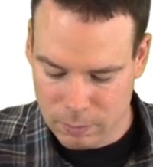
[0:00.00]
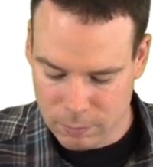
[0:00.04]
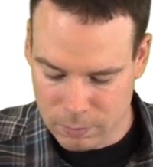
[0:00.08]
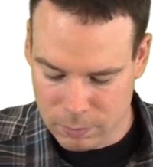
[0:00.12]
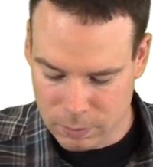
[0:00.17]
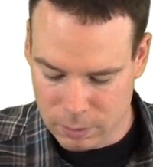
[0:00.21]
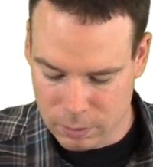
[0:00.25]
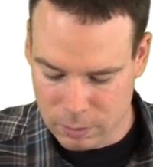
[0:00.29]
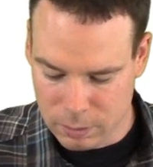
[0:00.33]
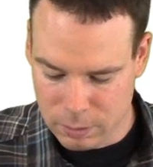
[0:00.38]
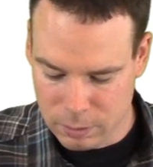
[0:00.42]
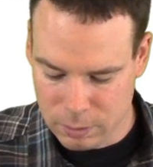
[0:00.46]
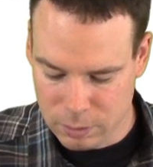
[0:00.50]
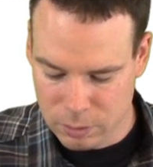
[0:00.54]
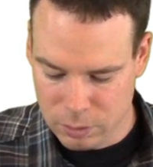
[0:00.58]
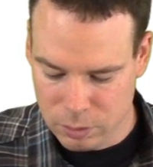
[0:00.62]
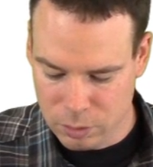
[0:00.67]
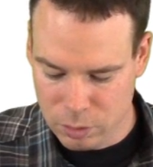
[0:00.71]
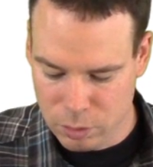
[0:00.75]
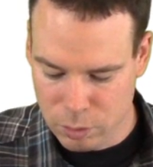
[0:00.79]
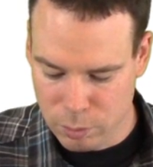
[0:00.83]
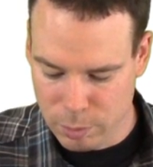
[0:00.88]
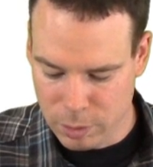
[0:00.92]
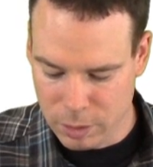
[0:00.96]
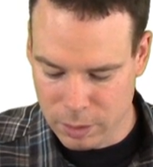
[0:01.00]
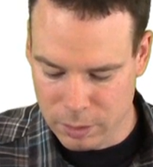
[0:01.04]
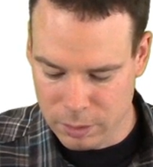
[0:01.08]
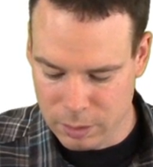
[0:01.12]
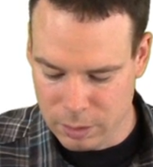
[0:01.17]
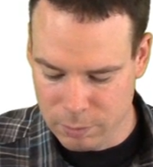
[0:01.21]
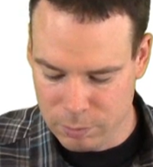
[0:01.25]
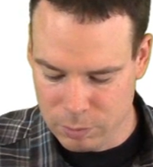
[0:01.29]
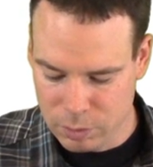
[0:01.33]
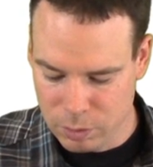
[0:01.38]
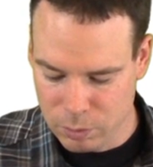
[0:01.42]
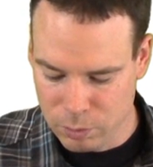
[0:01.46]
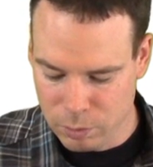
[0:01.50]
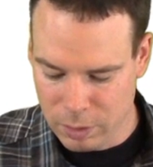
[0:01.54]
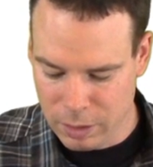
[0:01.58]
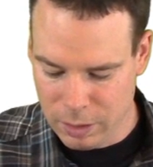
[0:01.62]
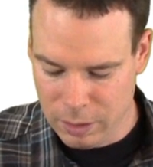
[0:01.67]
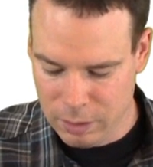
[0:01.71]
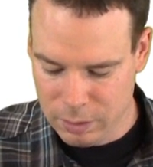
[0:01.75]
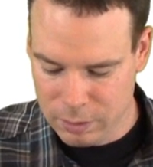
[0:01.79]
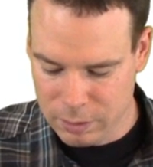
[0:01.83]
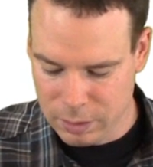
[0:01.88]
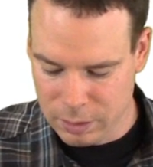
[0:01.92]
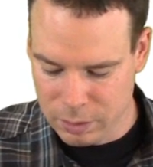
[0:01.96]
And this is 2 pi times the
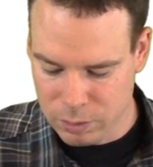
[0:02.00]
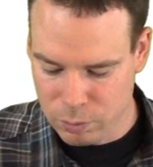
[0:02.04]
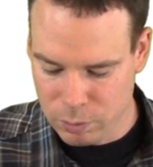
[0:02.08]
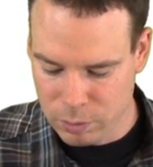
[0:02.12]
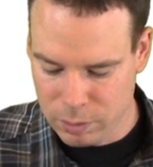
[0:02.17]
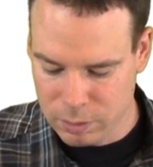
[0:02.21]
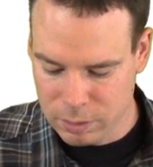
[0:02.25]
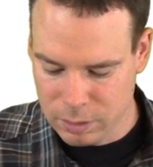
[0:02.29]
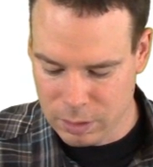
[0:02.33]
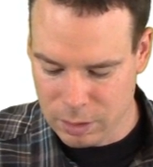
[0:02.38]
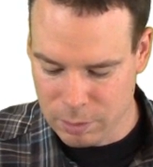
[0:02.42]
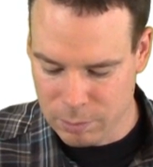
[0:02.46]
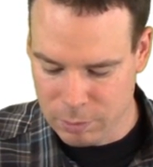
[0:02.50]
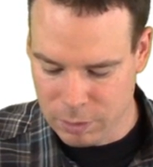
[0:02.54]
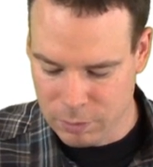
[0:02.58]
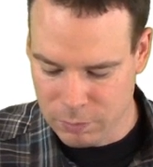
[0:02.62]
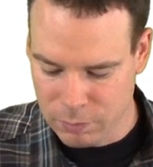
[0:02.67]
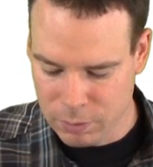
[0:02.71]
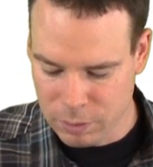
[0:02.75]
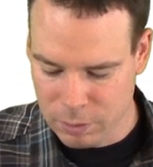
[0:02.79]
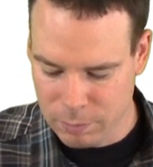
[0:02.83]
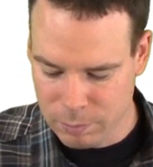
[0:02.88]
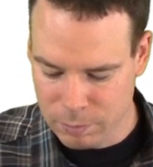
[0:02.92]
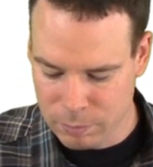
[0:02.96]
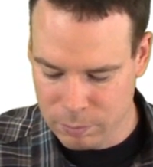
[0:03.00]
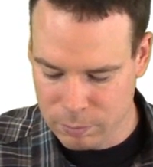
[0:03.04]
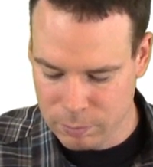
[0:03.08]
radius. That's where it's coming from.